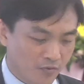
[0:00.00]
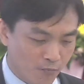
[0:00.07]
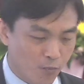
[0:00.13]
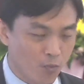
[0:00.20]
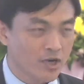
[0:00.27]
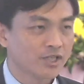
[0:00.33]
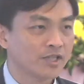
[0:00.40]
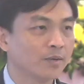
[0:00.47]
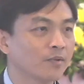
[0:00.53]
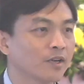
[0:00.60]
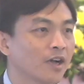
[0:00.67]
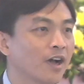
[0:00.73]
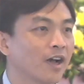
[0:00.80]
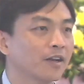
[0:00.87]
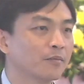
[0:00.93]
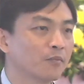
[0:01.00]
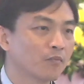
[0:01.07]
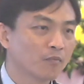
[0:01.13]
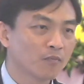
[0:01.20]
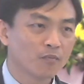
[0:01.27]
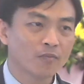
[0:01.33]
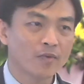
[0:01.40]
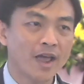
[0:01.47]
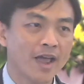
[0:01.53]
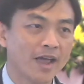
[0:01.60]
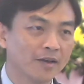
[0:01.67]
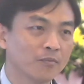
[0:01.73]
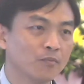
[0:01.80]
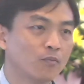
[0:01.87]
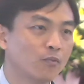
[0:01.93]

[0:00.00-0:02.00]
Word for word: worship God and